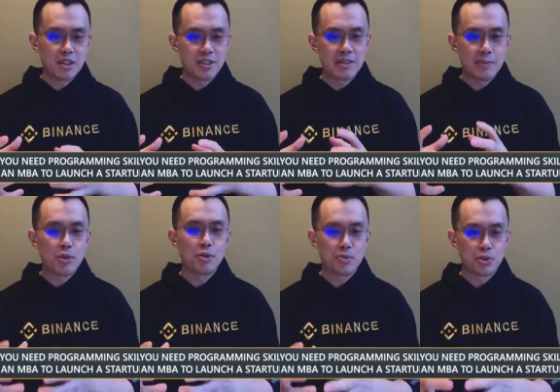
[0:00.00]
learn a
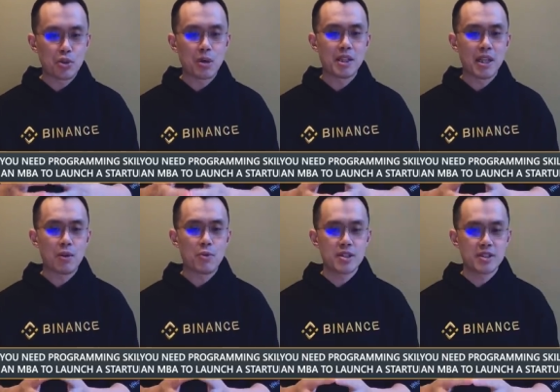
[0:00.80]
simple programming
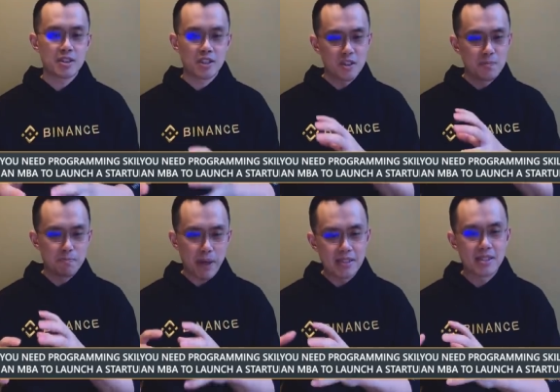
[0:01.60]
language, just
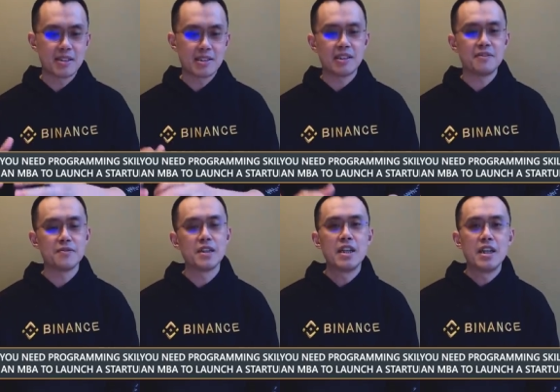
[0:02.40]
some basic
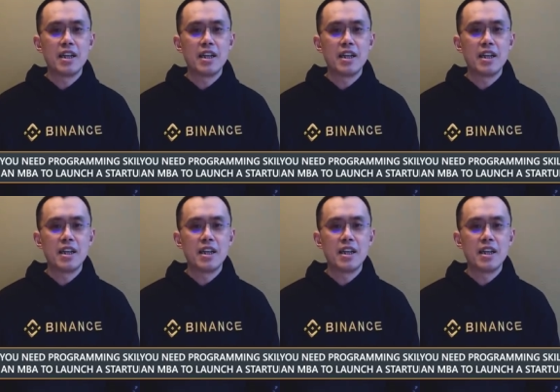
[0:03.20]
stuff,